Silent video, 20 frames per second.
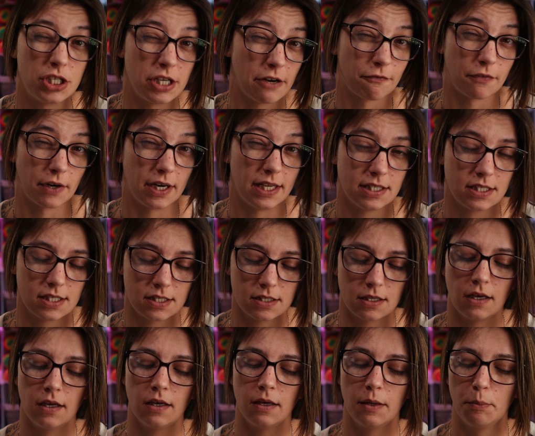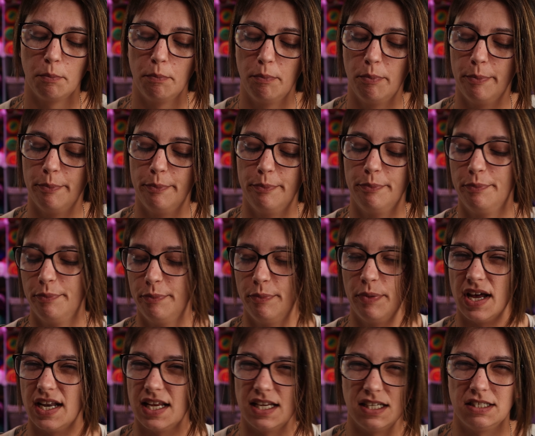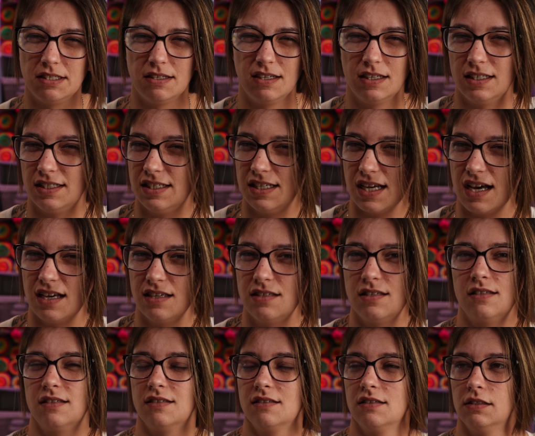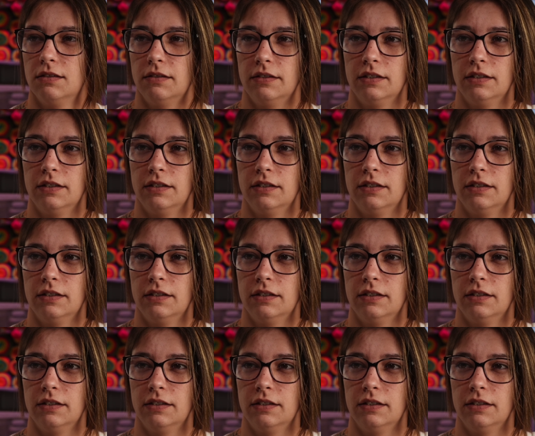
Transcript: difference, but it does.